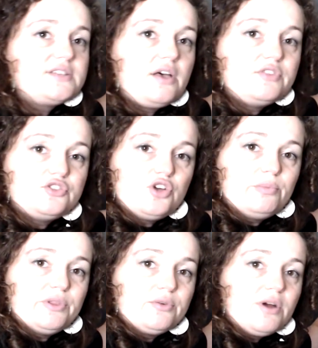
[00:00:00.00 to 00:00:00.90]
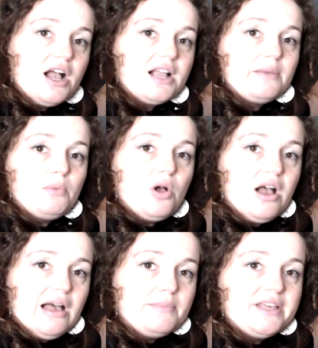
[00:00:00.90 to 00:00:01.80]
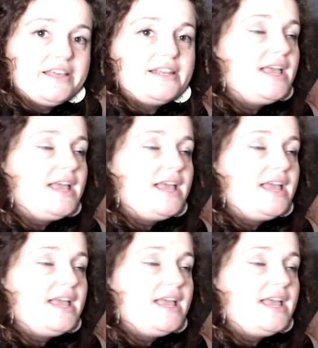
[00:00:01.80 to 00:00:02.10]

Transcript: of the Dome of the Rock and Muhammad,